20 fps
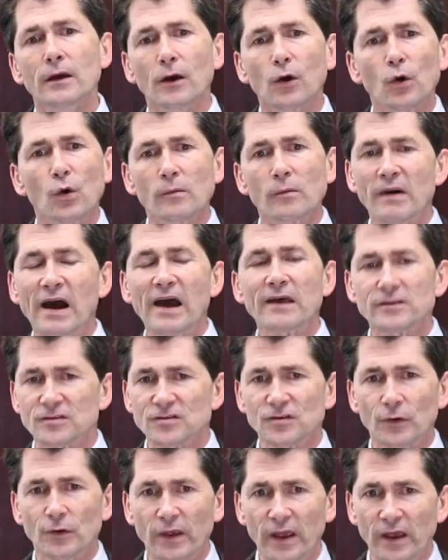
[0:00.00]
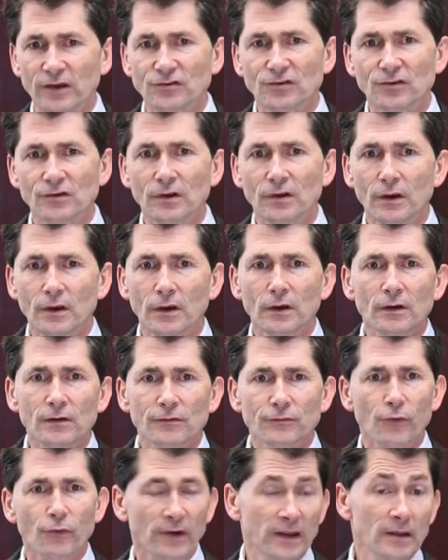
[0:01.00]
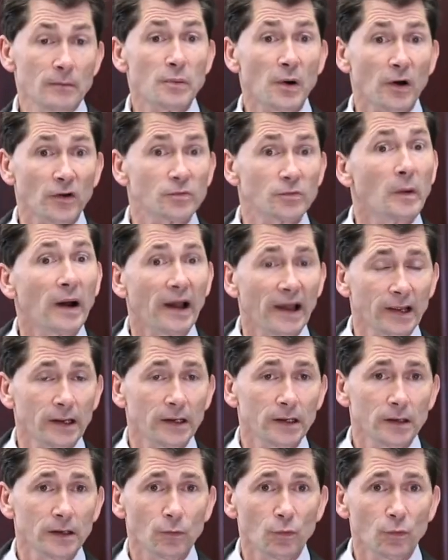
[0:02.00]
going by this location for impulse buying,